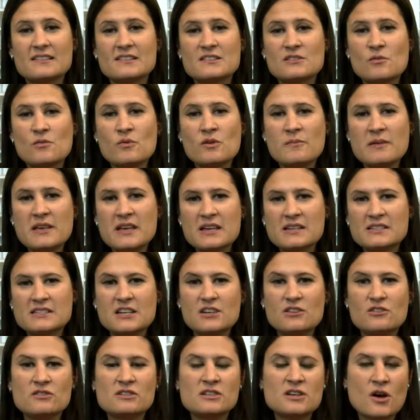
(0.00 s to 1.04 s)
So we'll be
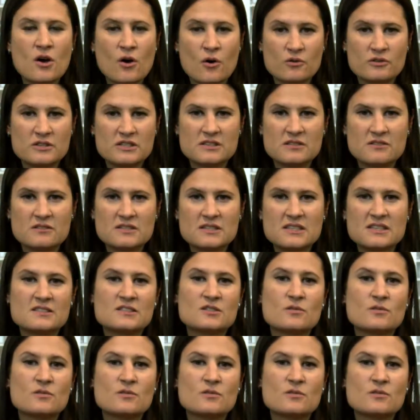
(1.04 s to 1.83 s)
continuing to host those